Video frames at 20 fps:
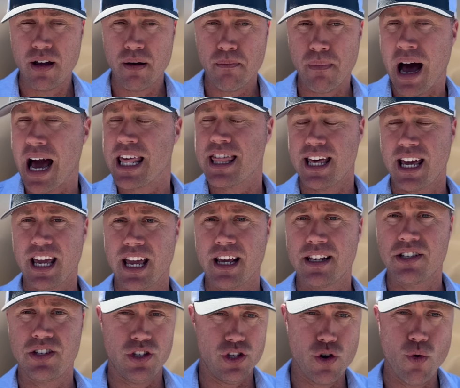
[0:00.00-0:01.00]
My thing
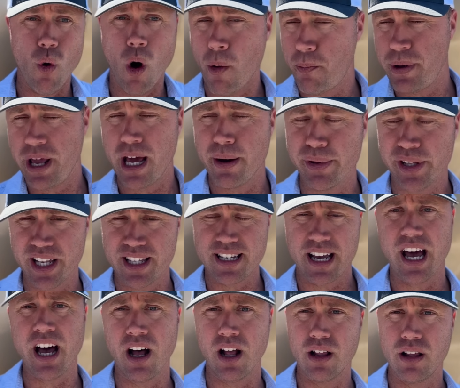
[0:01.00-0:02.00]
is, you won't be able to
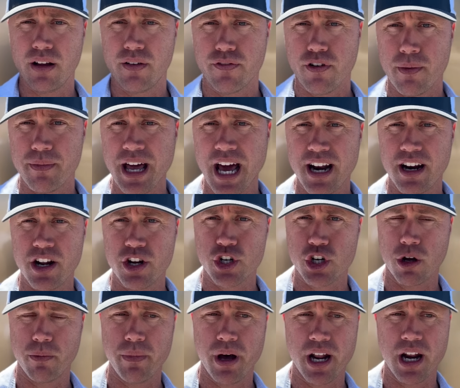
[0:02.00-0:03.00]
tell from that
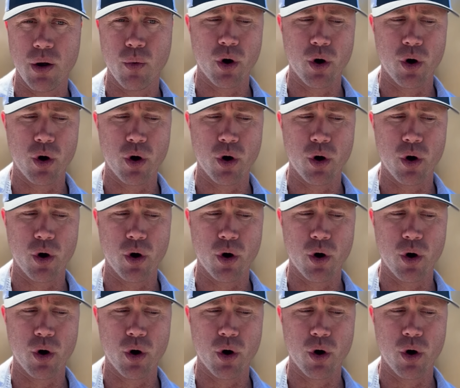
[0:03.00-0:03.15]
initial money.